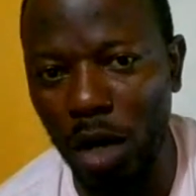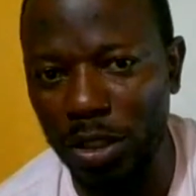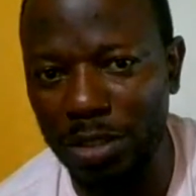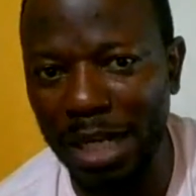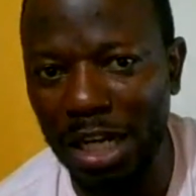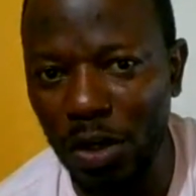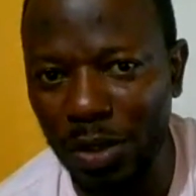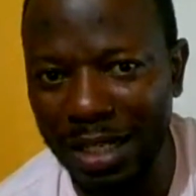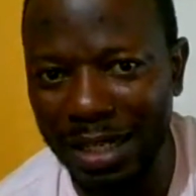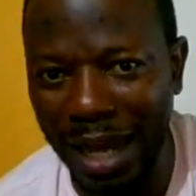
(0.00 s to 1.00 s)
we are going to be
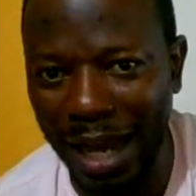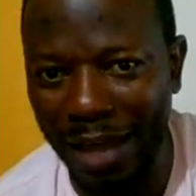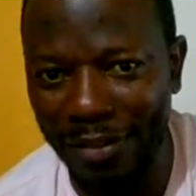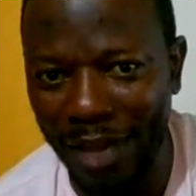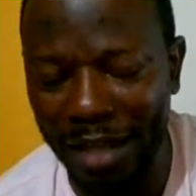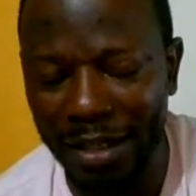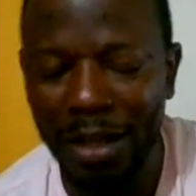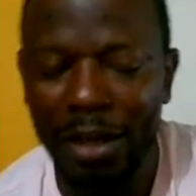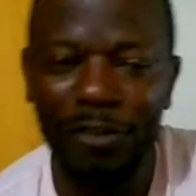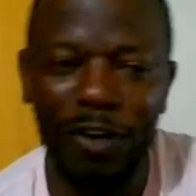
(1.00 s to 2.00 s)
looking at that.
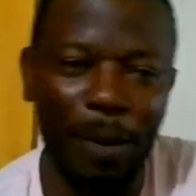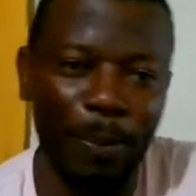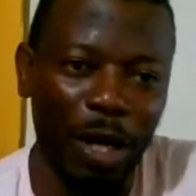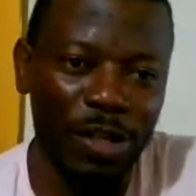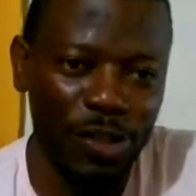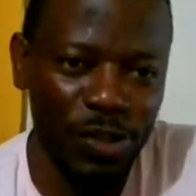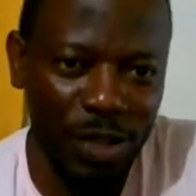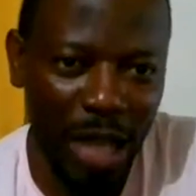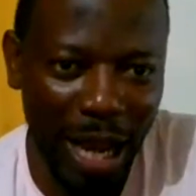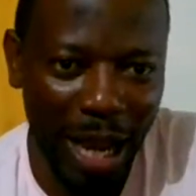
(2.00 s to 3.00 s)
For the
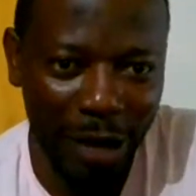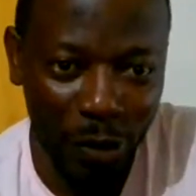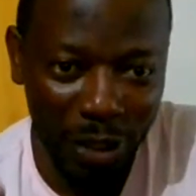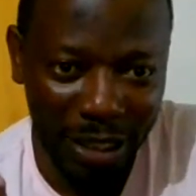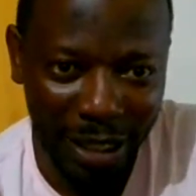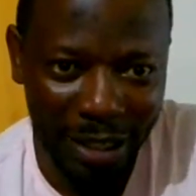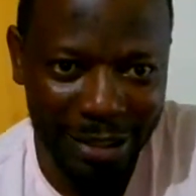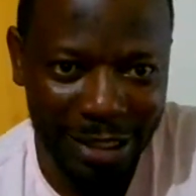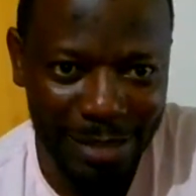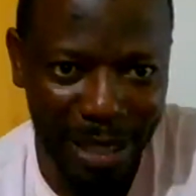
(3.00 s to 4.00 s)
persons doing
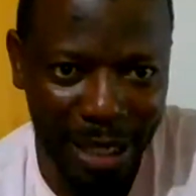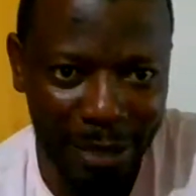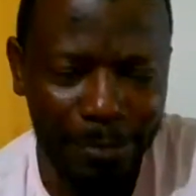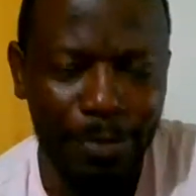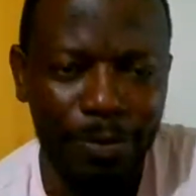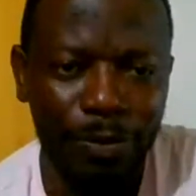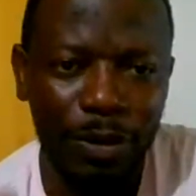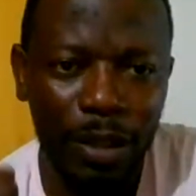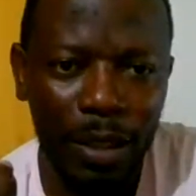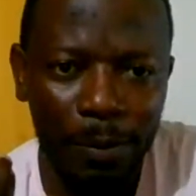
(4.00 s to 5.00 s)
HSB,
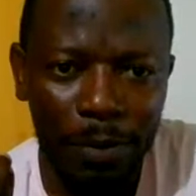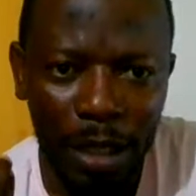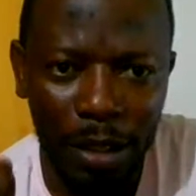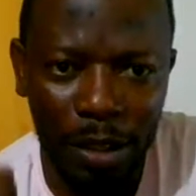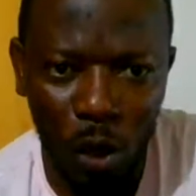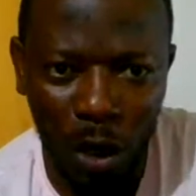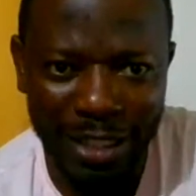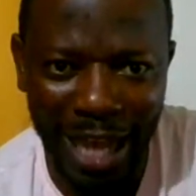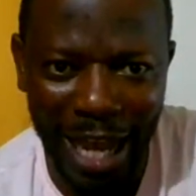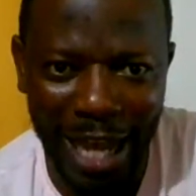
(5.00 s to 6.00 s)

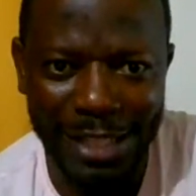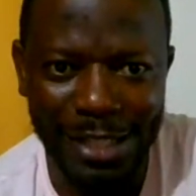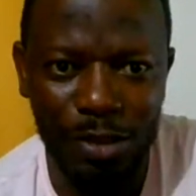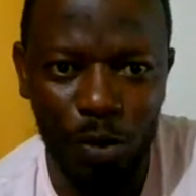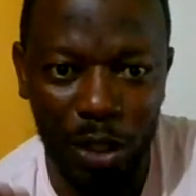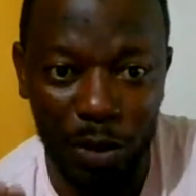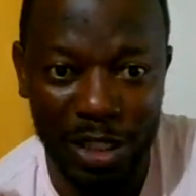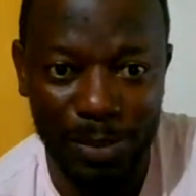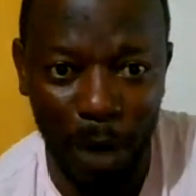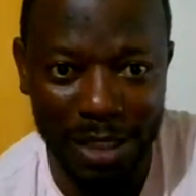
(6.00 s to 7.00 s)
your task with the
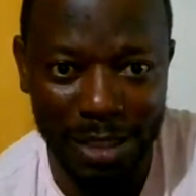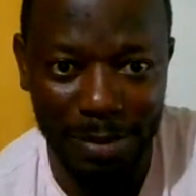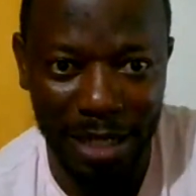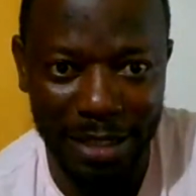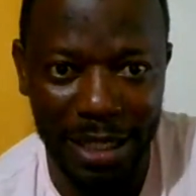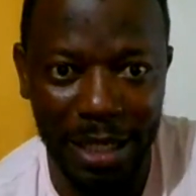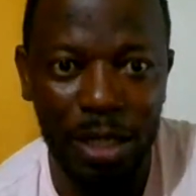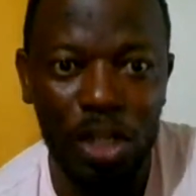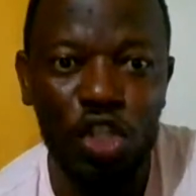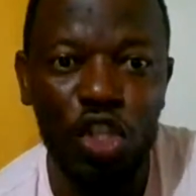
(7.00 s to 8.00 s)

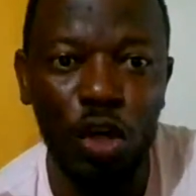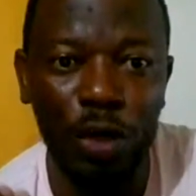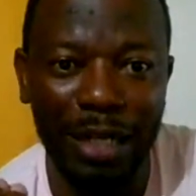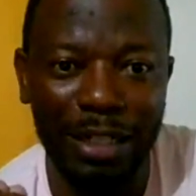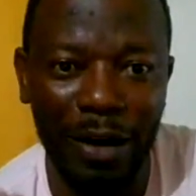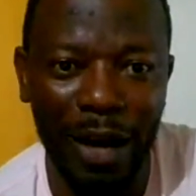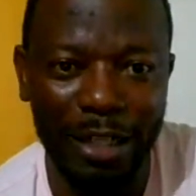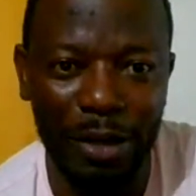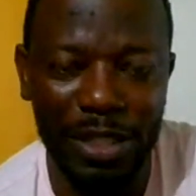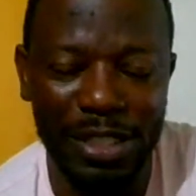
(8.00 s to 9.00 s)
responsibility to look at
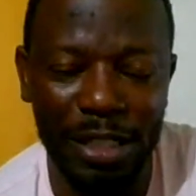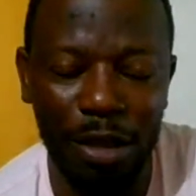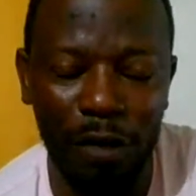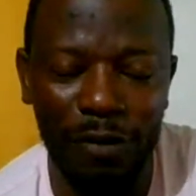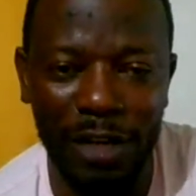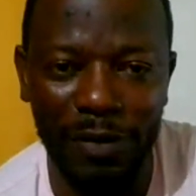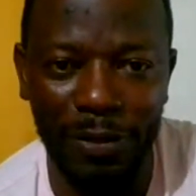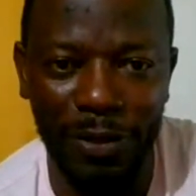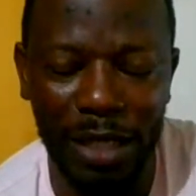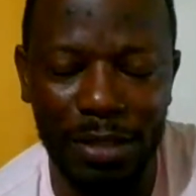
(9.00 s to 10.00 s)
characteristic of
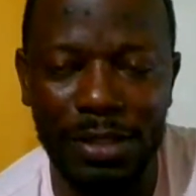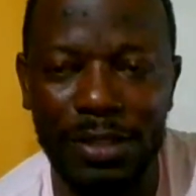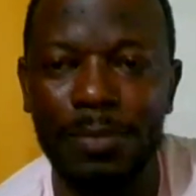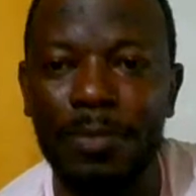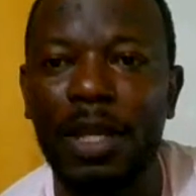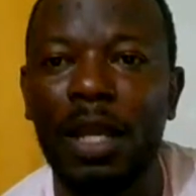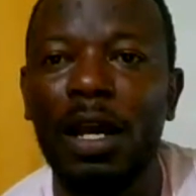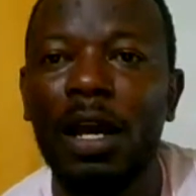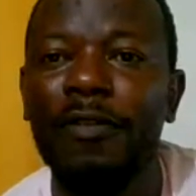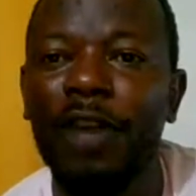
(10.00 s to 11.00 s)
living things.
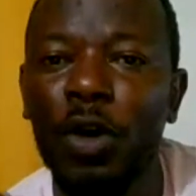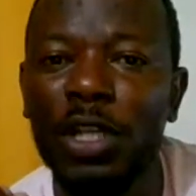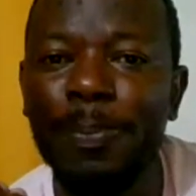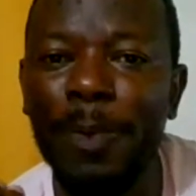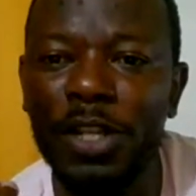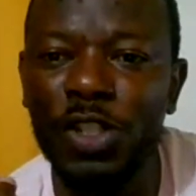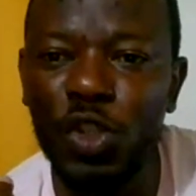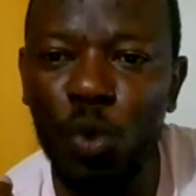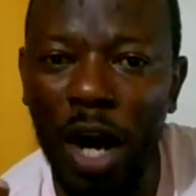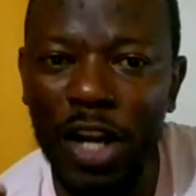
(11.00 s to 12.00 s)
For those
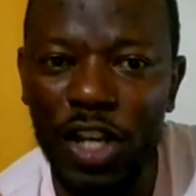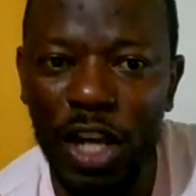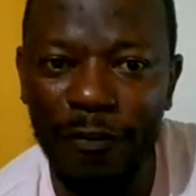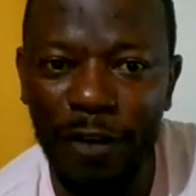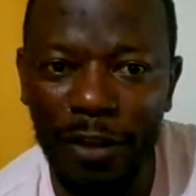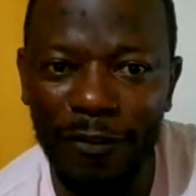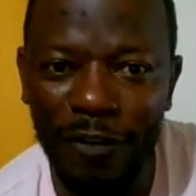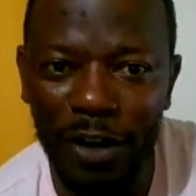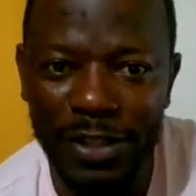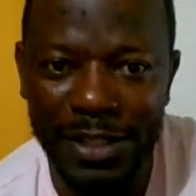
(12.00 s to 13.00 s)
persons who are here for the
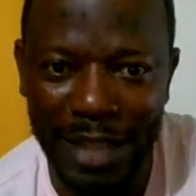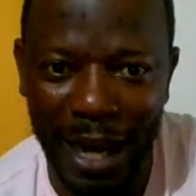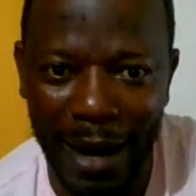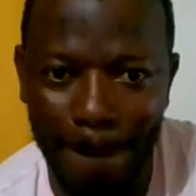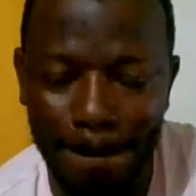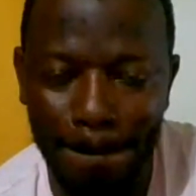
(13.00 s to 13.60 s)
first time,